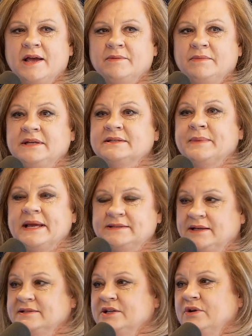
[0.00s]
he's
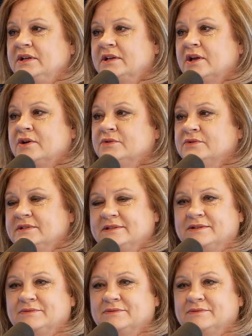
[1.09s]
amazing. So he knows